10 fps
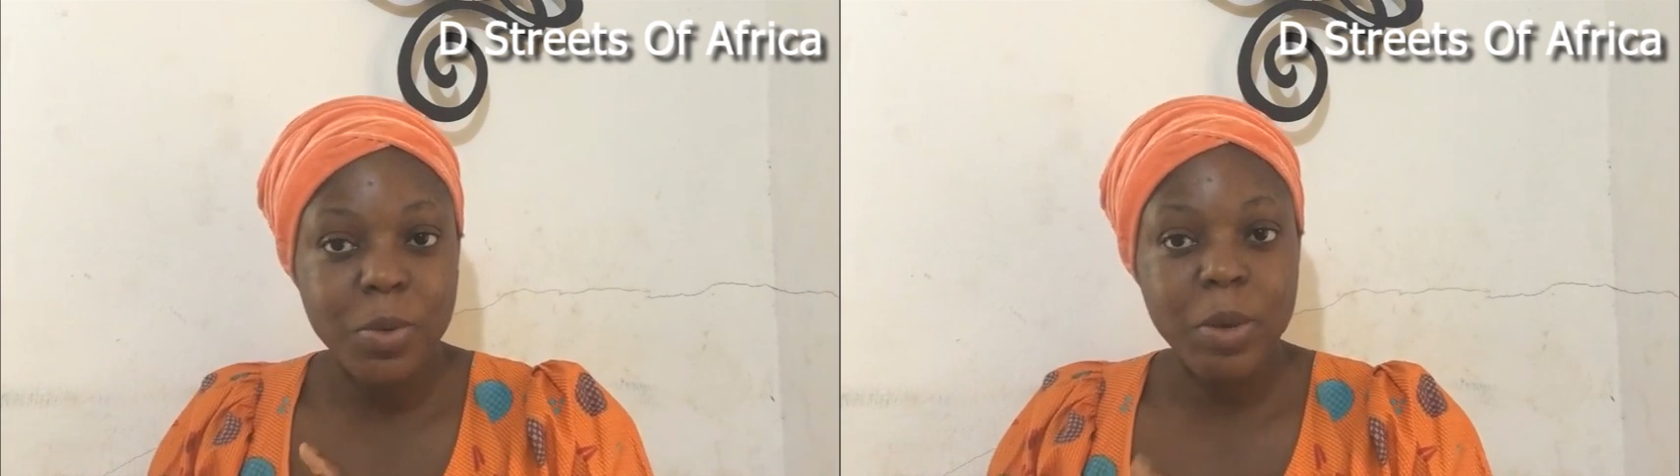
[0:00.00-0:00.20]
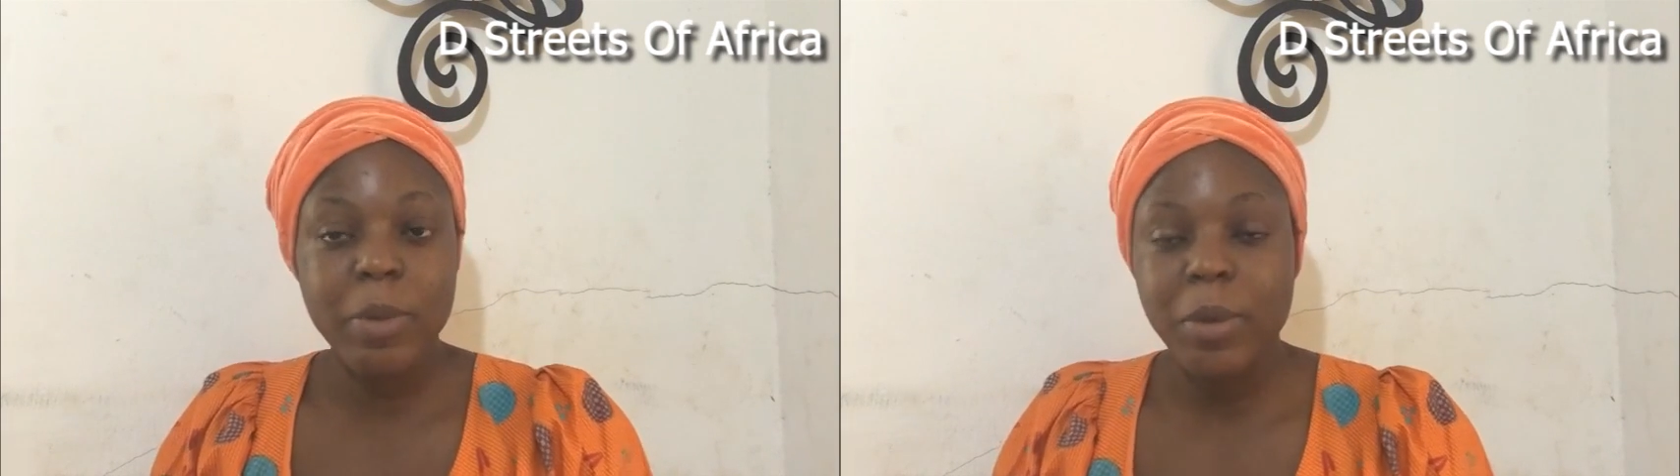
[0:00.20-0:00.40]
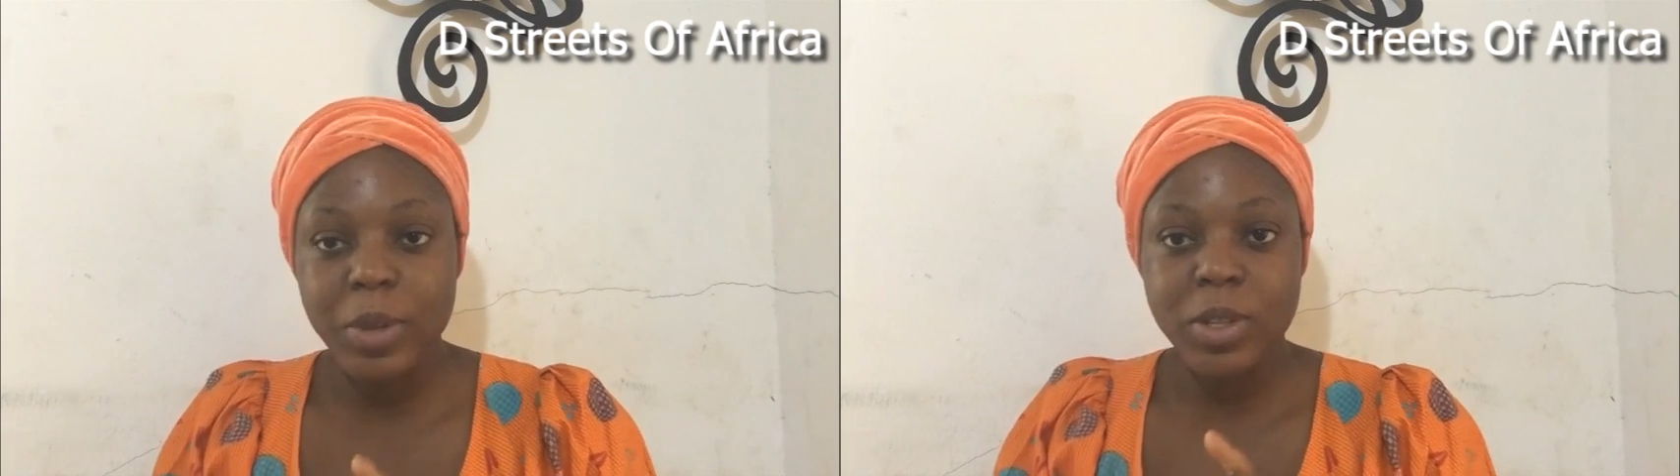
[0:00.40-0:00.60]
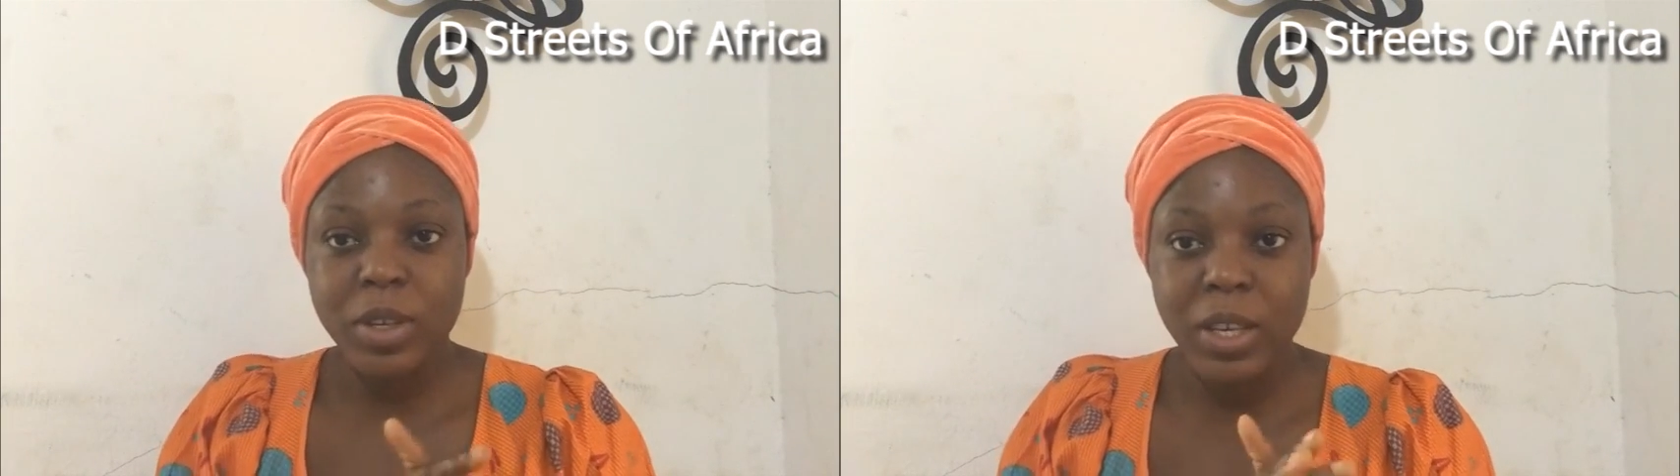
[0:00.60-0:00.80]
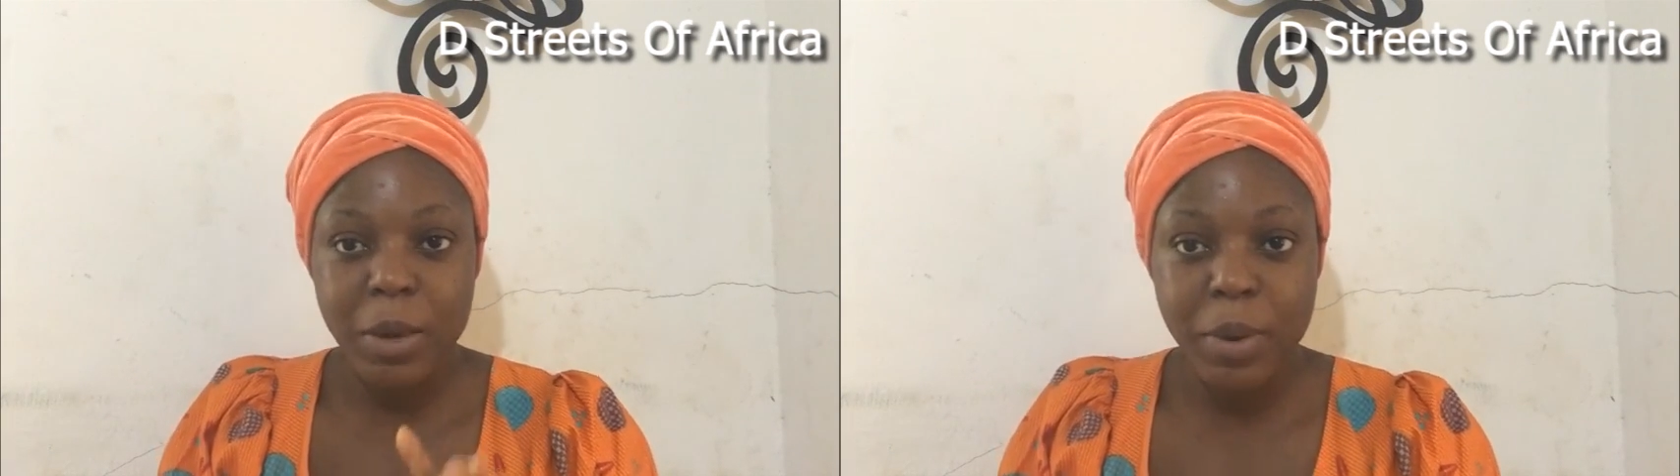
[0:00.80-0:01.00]
we may be
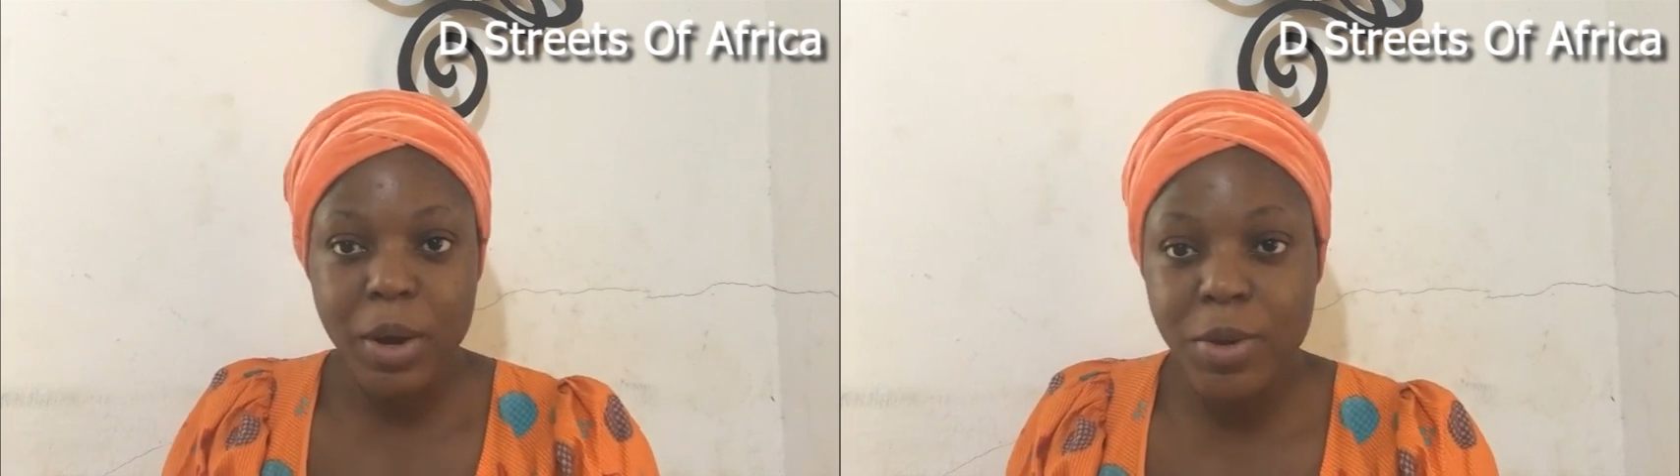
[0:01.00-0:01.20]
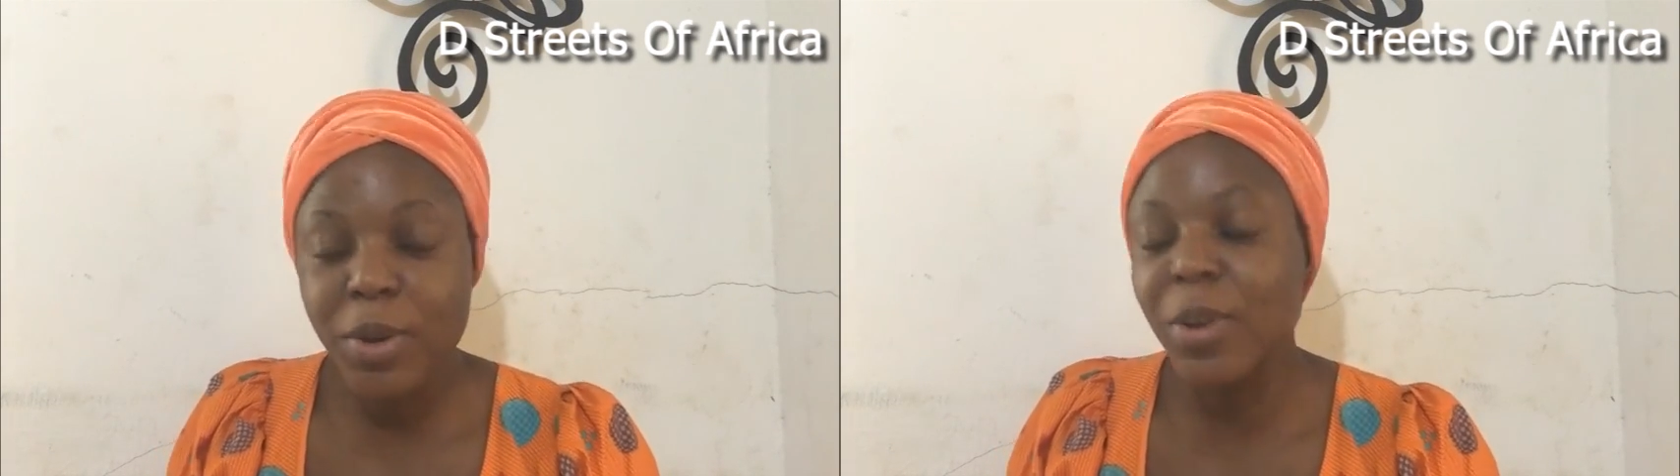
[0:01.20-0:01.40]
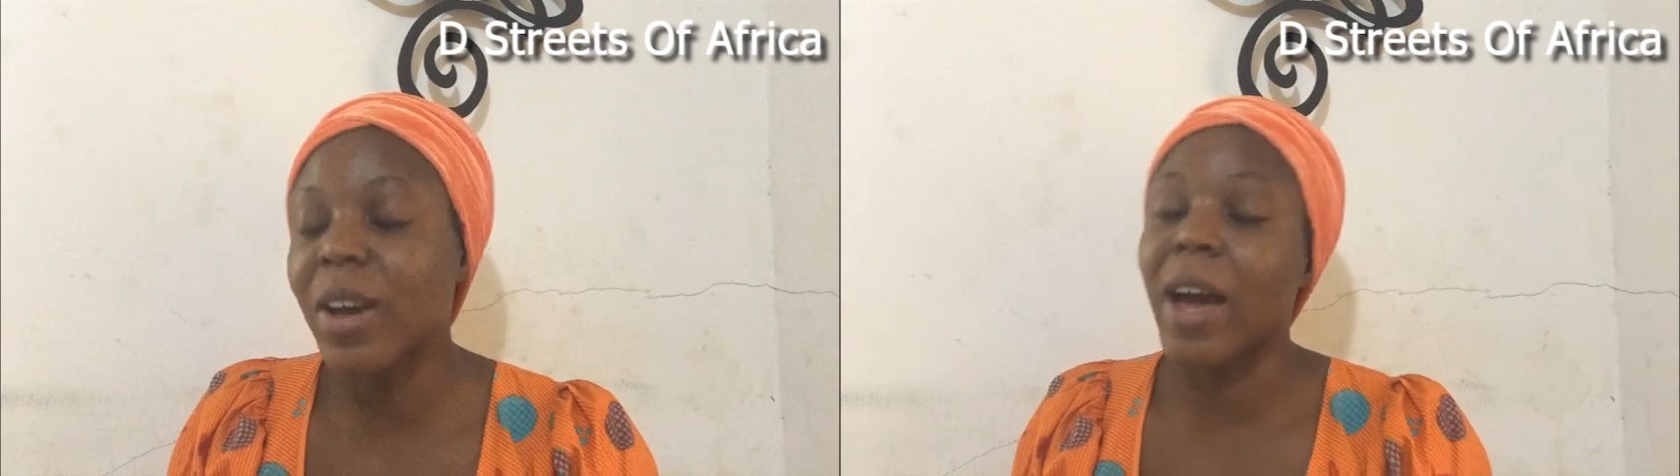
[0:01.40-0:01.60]
talking about you